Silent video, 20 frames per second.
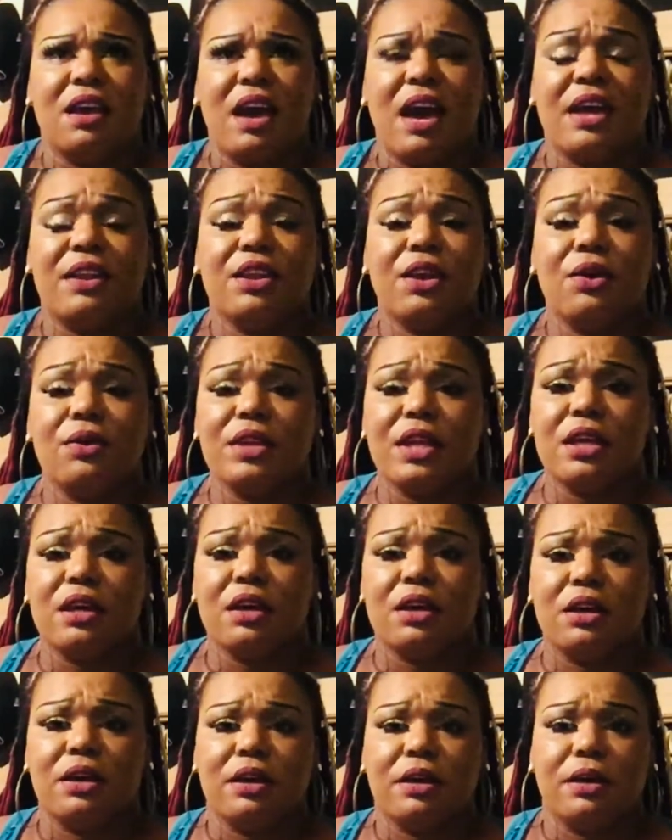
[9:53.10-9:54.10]
I know
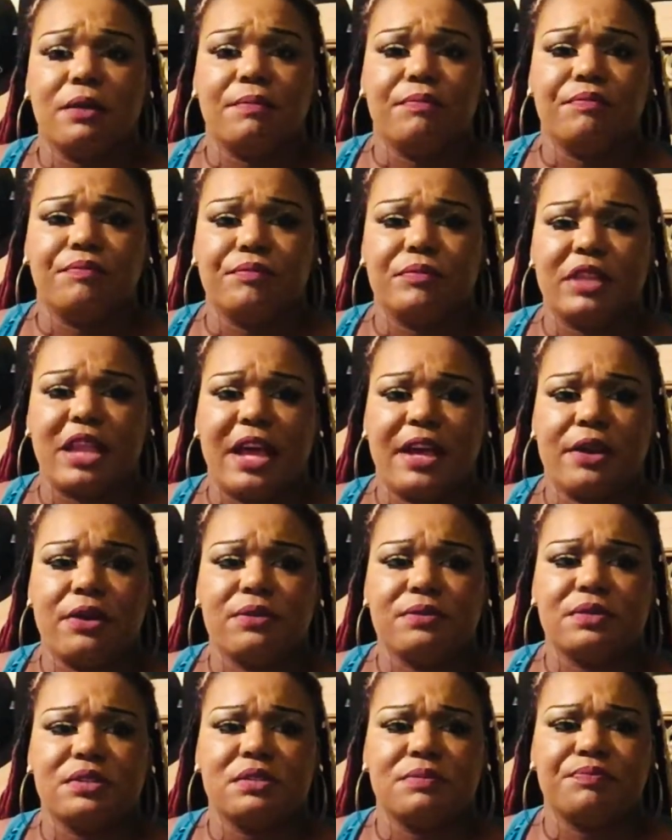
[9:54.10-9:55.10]
that like
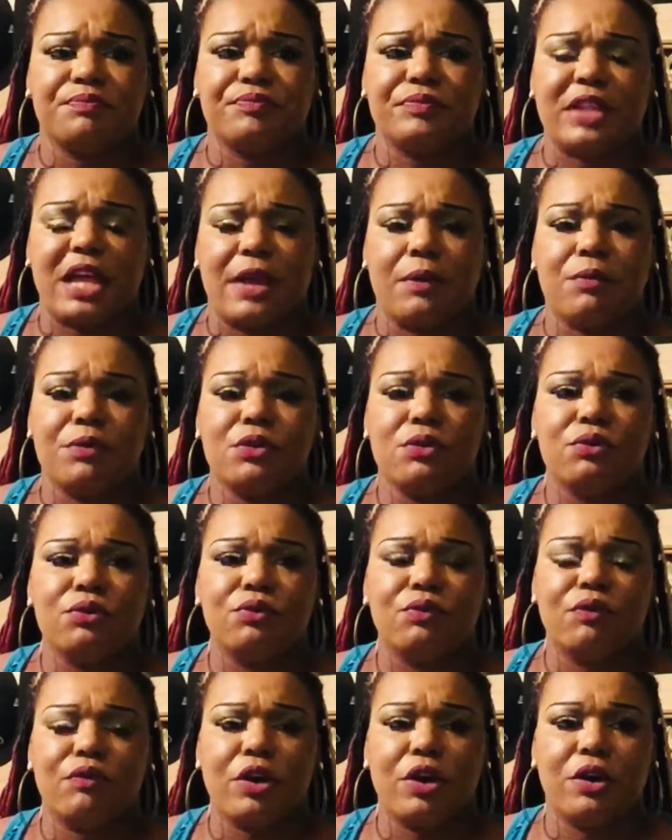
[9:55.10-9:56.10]
on like when you
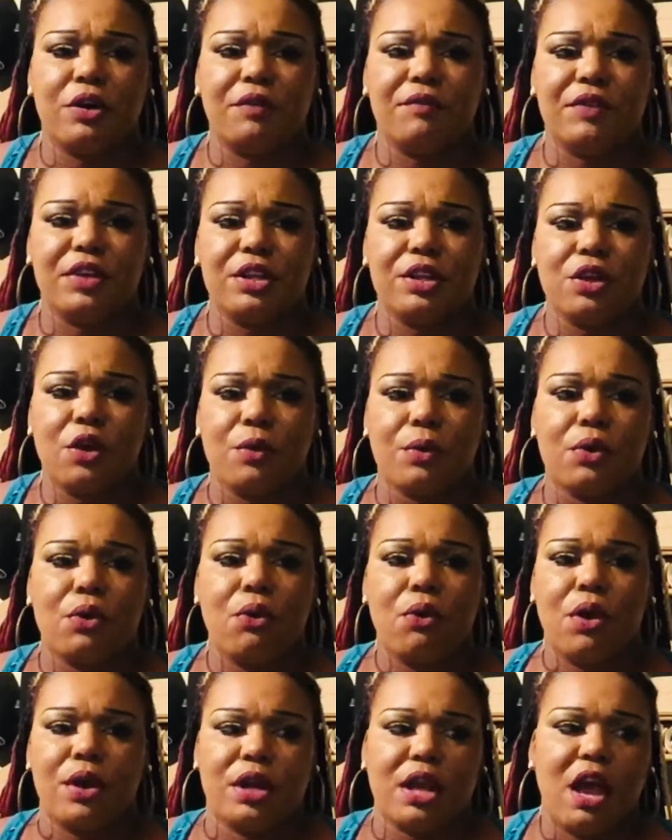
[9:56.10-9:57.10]
video
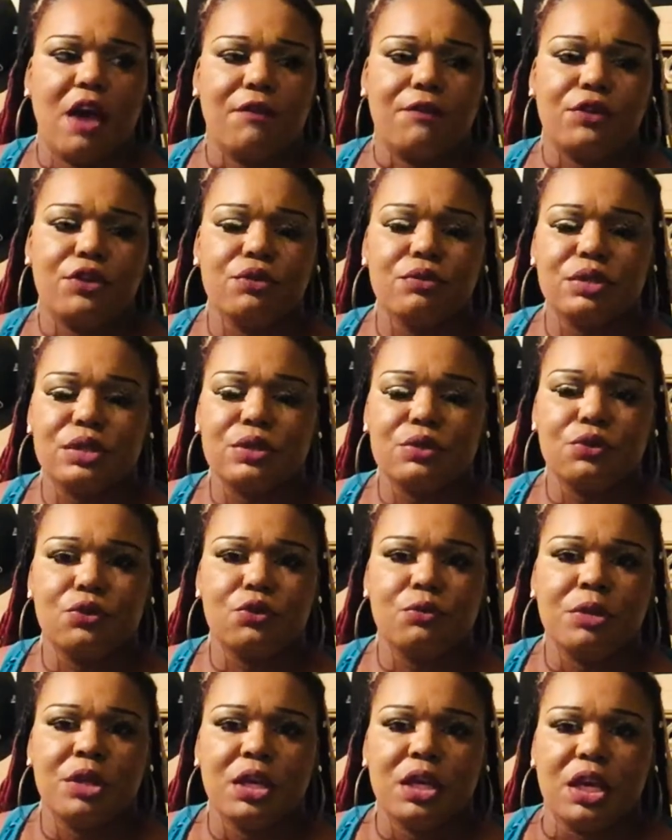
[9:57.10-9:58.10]
record off
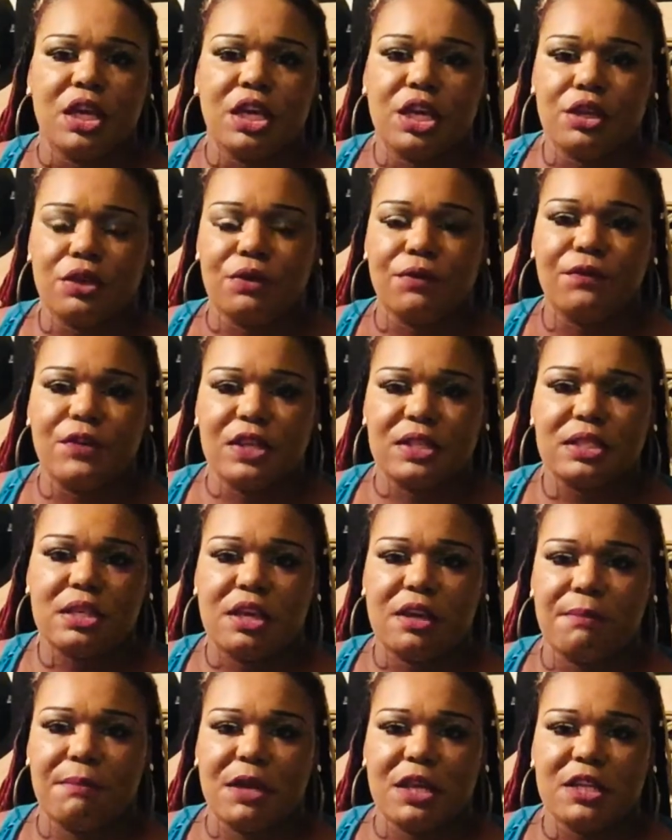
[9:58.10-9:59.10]
YouTube, it give you
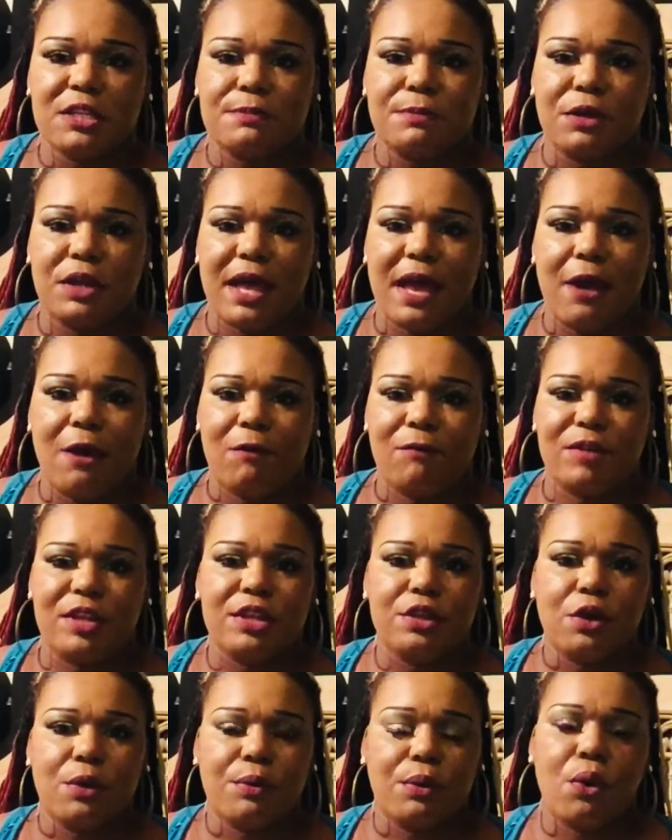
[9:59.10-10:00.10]
15 minutes, but I don't
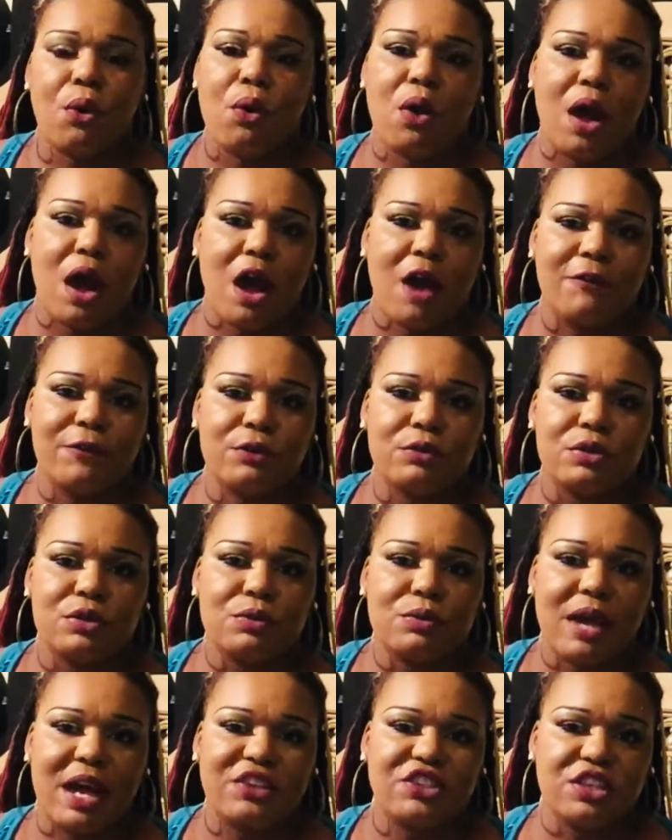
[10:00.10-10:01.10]
video record off
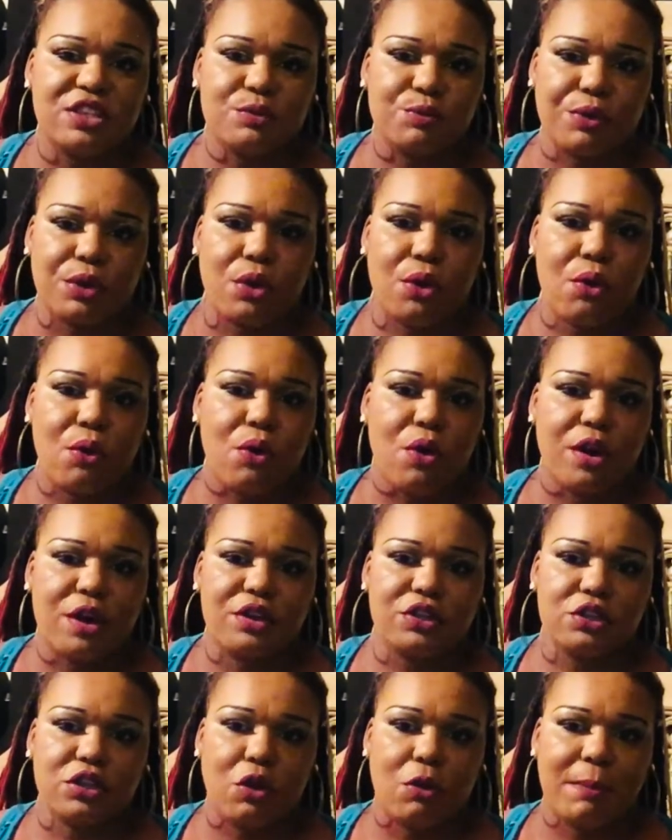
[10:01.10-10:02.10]
YouTube. I just record
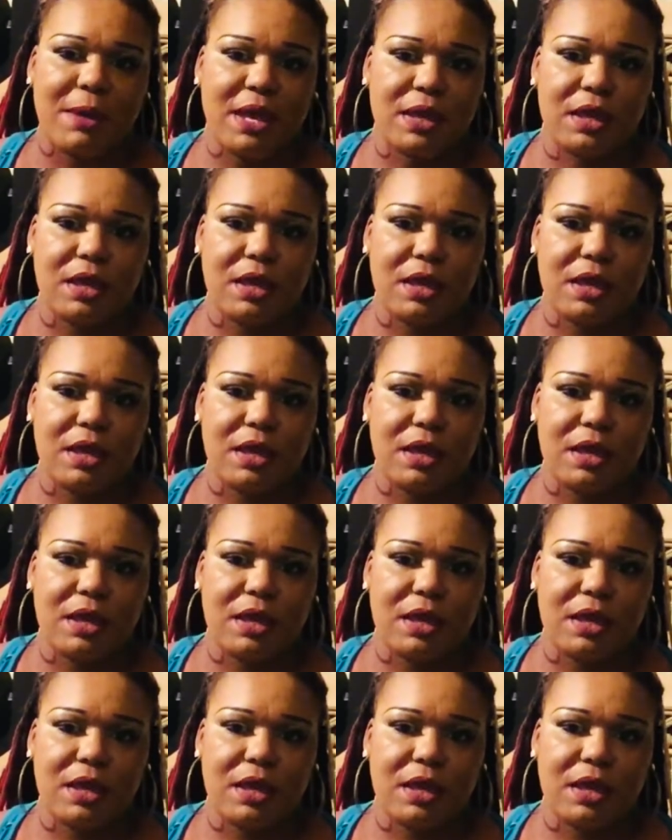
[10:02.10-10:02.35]
on my